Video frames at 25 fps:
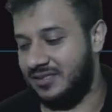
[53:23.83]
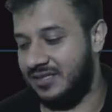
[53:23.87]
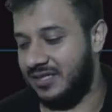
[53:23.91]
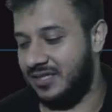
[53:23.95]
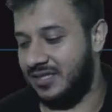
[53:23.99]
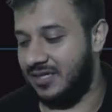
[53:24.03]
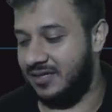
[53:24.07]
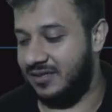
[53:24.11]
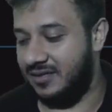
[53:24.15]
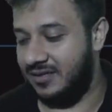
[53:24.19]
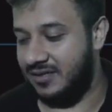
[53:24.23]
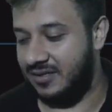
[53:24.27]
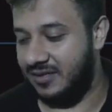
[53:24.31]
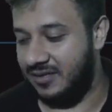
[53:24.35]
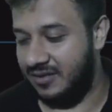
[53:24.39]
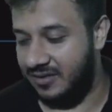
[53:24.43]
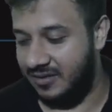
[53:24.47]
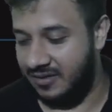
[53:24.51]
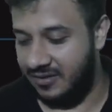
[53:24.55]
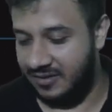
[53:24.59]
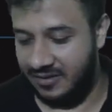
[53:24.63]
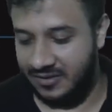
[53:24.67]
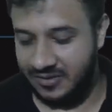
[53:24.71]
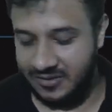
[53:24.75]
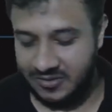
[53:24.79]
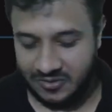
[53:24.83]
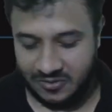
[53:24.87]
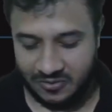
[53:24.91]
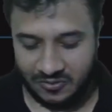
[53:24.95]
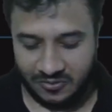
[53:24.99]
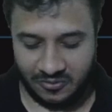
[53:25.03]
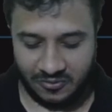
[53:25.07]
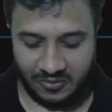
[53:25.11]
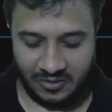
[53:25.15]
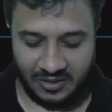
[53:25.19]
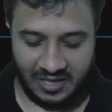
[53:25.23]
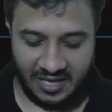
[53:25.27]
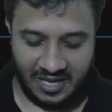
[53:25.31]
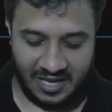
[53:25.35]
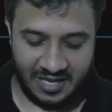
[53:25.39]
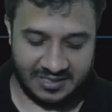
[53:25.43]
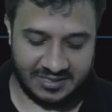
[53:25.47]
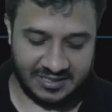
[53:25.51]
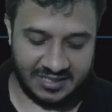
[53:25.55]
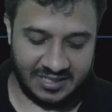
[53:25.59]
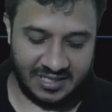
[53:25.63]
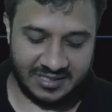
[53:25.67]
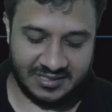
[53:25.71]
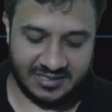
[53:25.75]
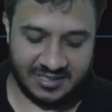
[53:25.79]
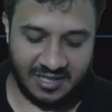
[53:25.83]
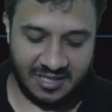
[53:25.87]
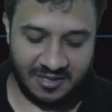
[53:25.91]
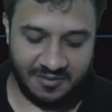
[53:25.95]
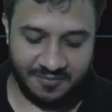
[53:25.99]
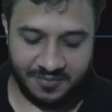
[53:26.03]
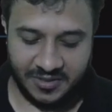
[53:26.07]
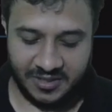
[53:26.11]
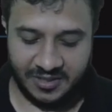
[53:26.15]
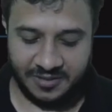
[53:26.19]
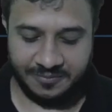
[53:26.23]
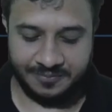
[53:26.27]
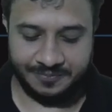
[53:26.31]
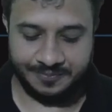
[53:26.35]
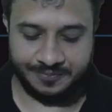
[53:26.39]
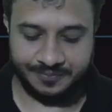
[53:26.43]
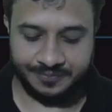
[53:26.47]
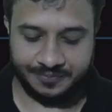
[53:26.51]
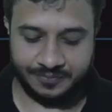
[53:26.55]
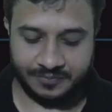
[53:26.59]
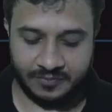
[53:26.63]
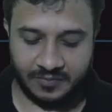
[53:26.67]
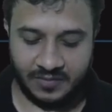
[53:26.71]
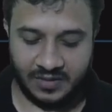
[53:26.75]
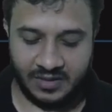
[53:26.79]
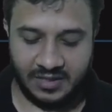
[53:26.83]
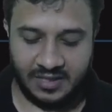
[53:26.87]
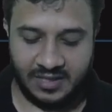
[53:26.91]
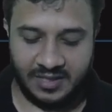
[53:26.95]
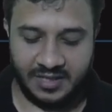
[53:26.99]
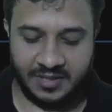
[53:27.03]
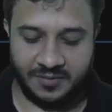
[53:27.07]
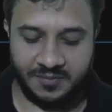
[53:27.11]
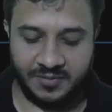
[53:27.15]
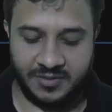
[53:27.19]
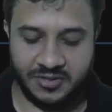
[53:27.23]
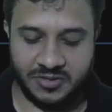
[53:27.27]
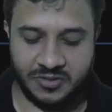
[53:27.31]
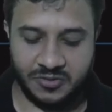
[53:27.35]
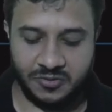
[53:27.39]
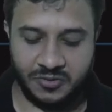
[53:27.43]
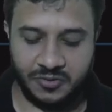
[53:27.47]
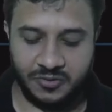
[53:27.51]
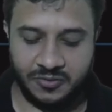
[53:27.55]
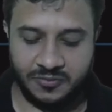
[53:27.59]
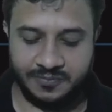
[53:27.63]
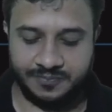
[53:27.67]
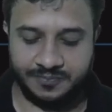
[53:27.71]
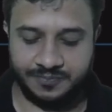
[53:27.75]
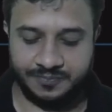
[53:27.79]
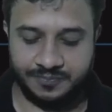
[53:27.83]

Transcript: Yeah. So, as an example, let me show you.